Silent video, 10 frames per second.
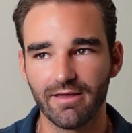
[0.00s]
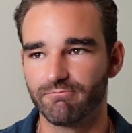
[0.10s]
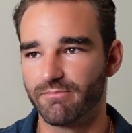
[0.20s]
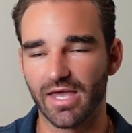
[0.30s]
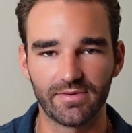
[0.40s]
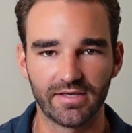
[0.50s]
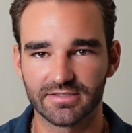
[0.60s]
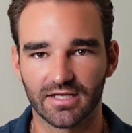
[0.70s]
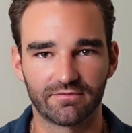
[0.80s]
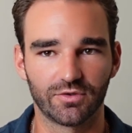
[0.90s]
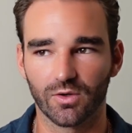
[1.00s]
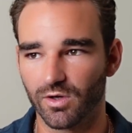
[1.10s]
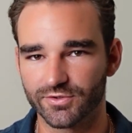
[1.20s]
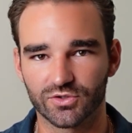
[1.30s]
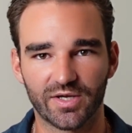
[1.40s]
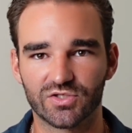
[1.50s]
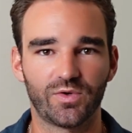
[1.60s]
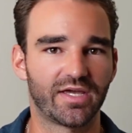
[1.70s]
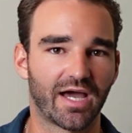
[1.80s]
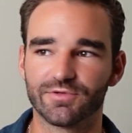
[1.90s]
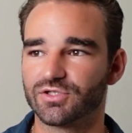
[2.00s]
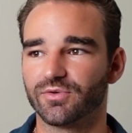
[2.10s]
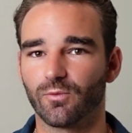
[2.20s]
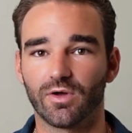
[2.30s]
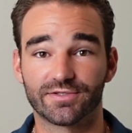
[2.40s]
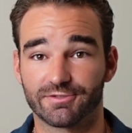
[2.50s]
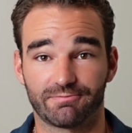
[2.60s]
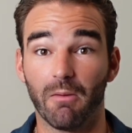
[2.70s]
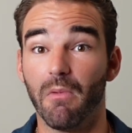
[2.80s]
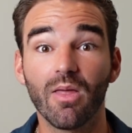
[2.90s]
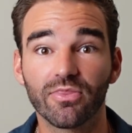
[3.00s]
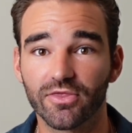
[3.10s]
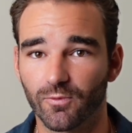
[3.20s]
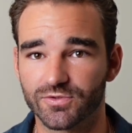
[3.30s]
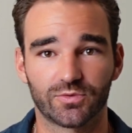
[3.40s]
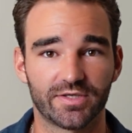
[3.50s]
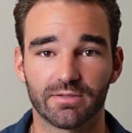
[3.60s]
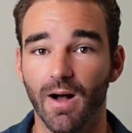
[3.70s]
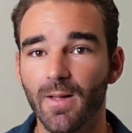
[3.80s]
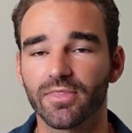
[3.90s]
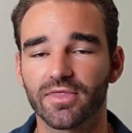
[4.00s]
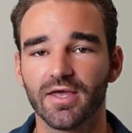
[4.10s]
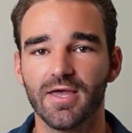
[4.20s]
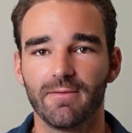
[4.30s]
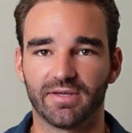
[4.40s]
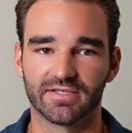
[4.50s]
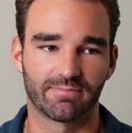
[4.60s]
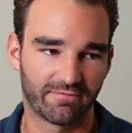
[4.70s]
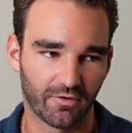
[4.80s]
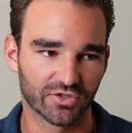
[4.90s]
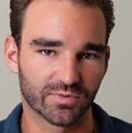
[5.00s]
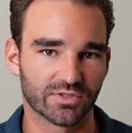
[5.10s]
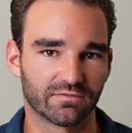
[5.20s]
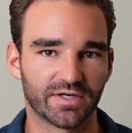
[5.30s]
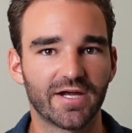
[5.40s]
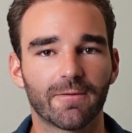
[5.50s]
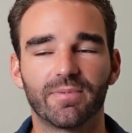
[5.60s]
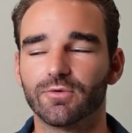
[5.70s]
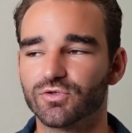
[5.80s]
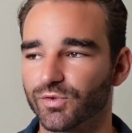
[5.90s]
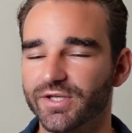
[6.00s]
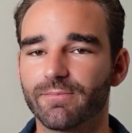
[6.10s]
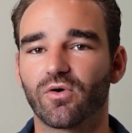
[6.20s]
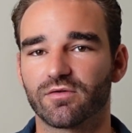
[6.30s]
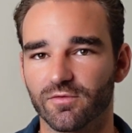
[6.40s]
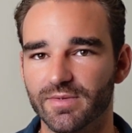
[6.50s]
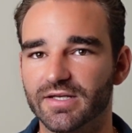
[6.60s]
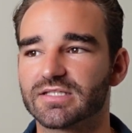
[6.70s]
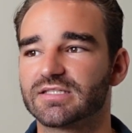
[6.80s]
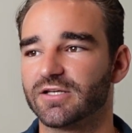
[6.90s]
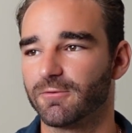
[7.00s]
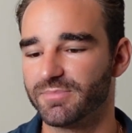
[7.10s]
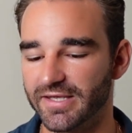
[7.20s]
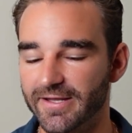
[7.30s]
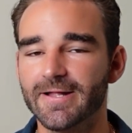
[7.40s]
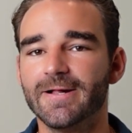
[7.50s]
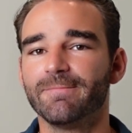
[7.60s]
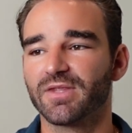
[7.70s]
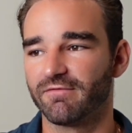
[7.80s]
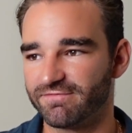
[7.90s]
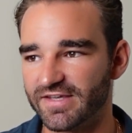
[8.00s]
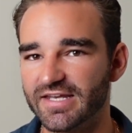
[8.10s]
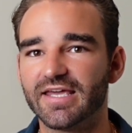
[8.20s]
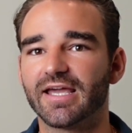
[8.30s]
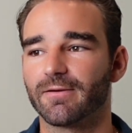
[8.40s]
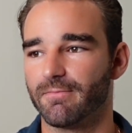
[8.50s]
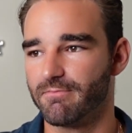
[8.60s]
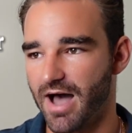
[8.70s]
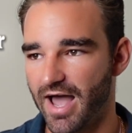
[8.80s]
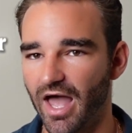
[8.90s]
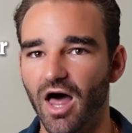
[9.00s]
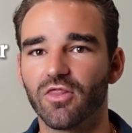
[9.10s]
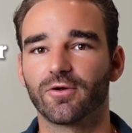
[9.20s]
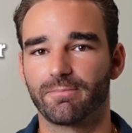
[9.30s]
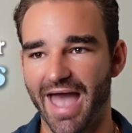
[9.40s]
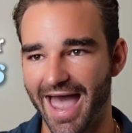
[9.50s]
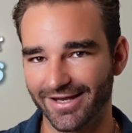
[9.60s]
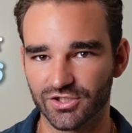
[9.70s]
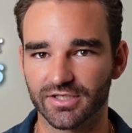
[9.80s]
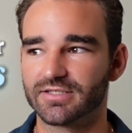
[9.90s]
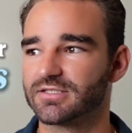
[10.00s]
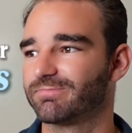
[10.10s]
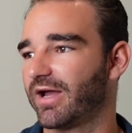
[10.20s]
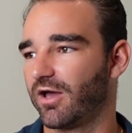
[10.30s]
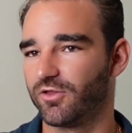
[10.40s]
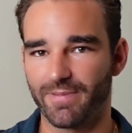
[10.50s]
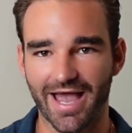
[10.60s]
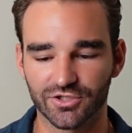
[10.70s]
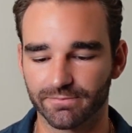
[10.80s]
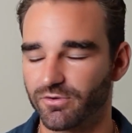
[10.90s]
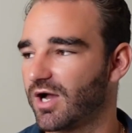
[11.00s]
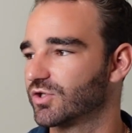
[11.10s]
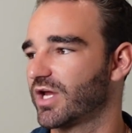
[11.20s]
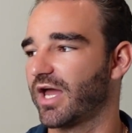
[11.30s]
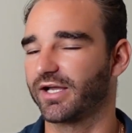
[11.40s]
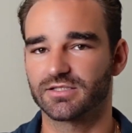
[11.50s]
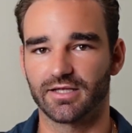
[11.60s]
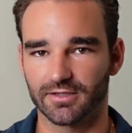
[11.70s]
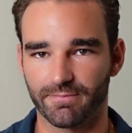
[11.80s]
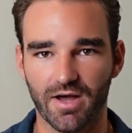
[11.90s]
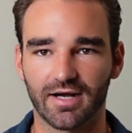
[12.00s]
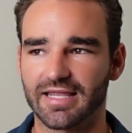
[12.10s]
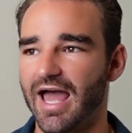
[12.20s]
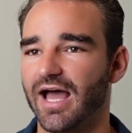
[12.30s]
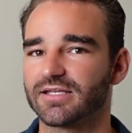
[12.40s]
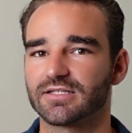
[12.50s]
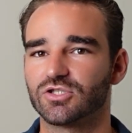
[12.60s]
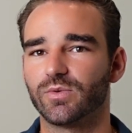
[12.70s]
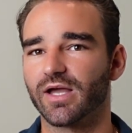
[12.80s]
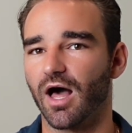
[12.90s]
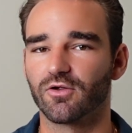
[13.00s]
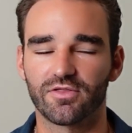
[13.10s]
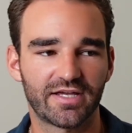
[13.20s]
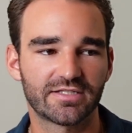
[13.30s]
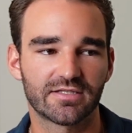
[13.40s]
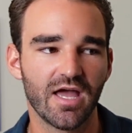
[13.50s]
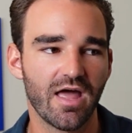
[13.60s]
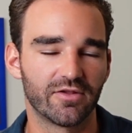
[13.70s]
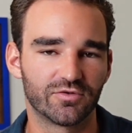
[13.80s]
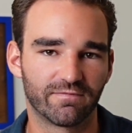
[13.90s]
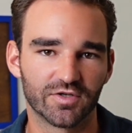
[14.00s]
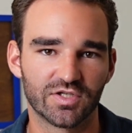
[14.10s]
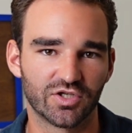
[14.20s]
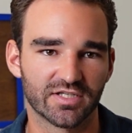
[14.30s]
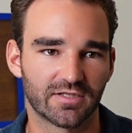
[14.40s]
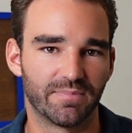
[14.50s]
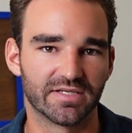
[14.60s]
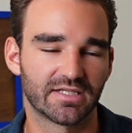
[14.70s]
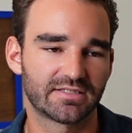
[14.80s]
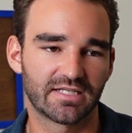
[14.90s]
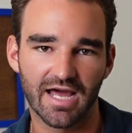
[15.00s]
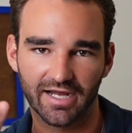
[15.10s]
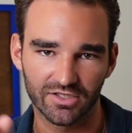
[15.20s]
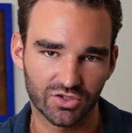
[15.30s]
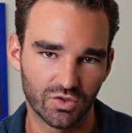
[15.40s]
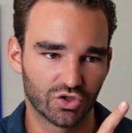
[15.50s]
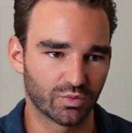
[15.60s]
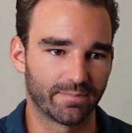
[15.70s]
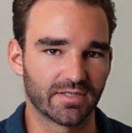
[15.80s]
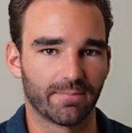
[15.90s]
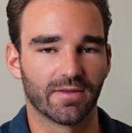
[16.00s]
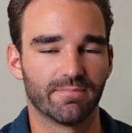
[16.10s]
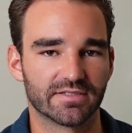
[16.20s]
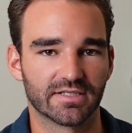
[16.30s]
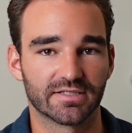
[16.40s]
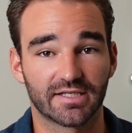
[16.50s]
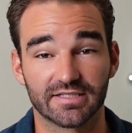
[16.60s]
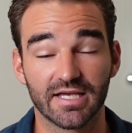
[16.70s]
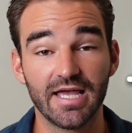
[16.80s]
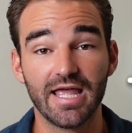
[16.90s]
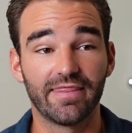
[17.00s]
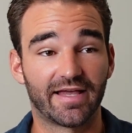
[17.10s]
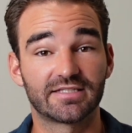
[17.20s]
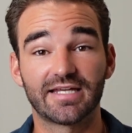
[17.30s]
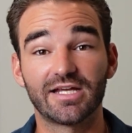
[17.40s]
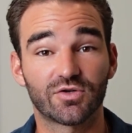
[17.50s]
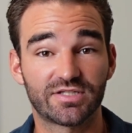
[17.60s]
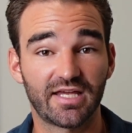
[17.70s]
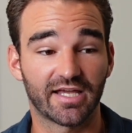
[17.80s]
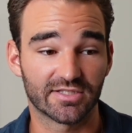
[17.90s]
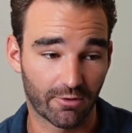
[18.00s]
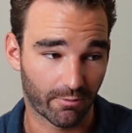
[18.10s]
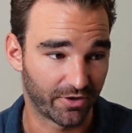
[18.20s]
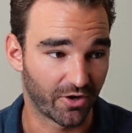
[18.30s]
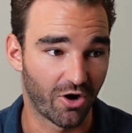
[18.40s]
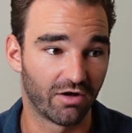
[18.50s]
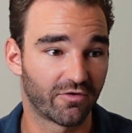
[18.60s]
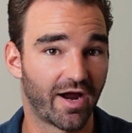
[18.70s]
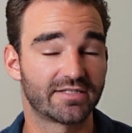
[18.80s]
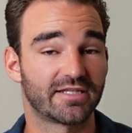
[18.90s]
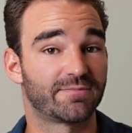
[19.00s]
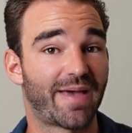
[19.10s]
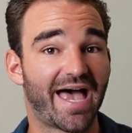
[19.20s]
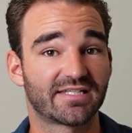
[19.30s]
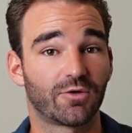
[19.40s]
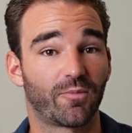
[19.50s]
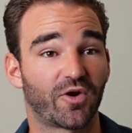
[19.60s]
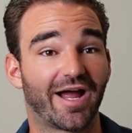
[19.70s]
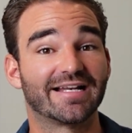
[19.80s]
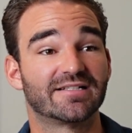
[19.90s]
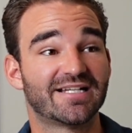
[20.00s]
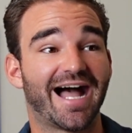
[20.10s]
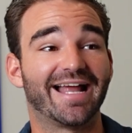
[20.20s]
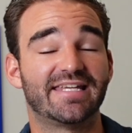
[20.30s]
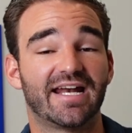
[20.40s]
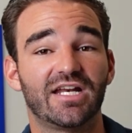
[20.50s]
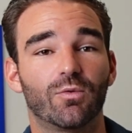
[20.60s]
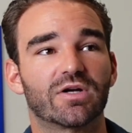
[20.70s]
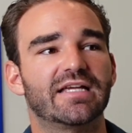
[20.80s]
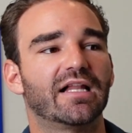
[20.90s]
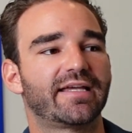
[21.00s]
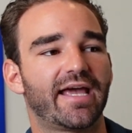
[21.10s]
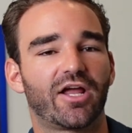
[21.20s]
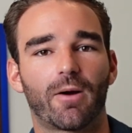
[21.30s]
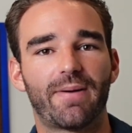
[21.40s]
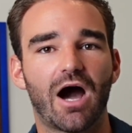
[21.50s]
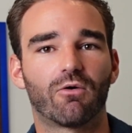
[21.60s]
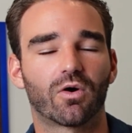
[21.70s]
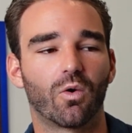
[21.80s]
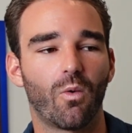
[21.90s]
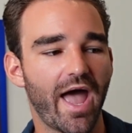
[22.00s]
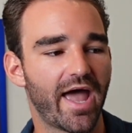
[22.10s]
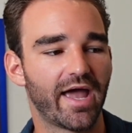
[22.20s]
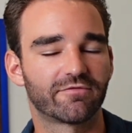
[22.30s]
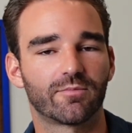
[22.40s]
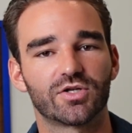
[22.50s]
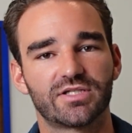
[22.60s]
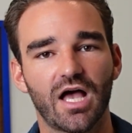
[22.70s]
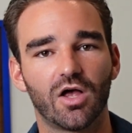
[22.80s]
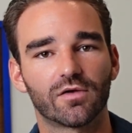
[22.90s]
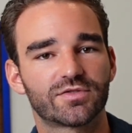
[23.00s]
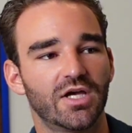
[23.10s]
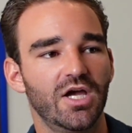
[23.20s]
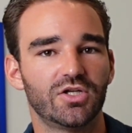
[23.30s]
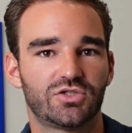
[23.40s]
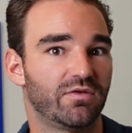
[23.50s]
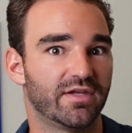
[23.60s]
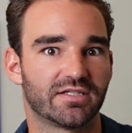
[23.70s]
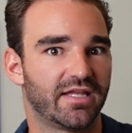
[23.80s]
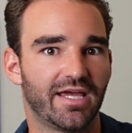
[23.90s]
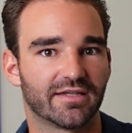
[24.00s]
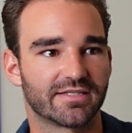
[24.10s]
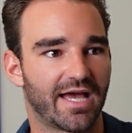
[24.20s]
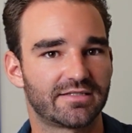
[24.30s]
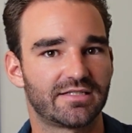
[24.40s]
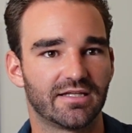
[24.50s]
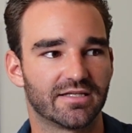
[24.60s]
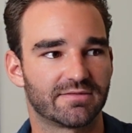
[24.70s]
Maybe instead of doing once or twice a week, I was doing once or twice a month, because my focus was over here. But it was really important for me to still be feeding my other passions, my other passion projects, like the podcast and doing other things, versus just the business, to not get too swept up in the business, because that's a dangerous thing, because now we're putting all of our eggs in this basket. We're putting identity, we're delegating our power away from ourselves to this thing, this entity, this